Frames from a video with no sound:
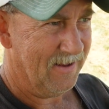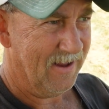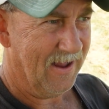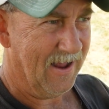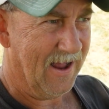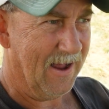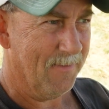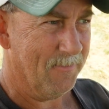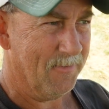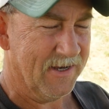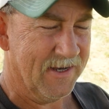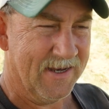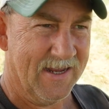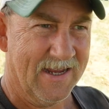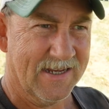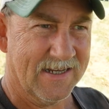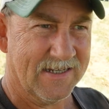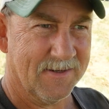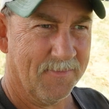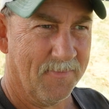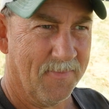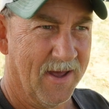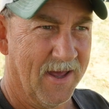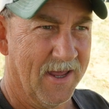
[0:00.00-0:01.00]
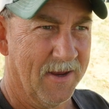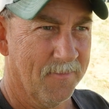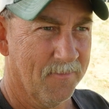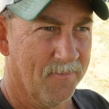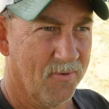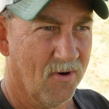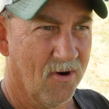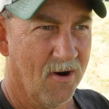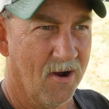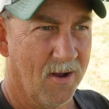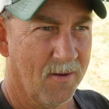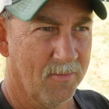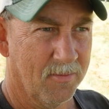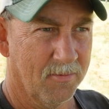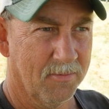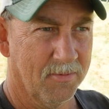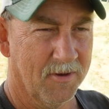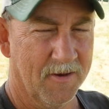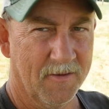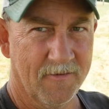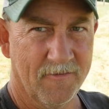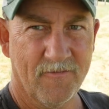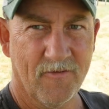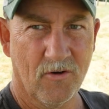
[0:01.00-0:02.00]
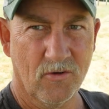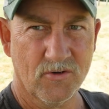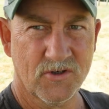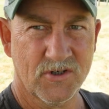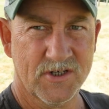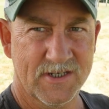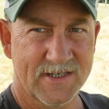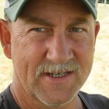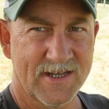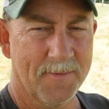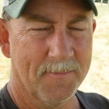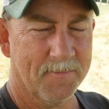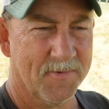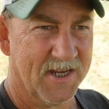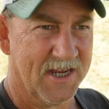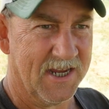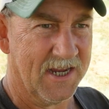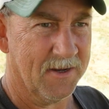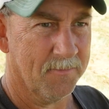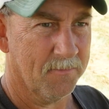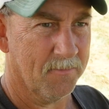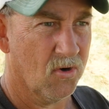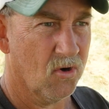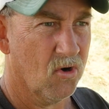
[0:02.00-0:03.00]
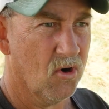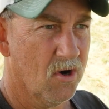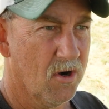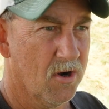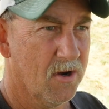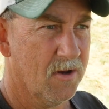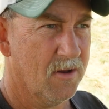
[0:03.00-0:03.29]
I'm anticipating probably the 1st of September.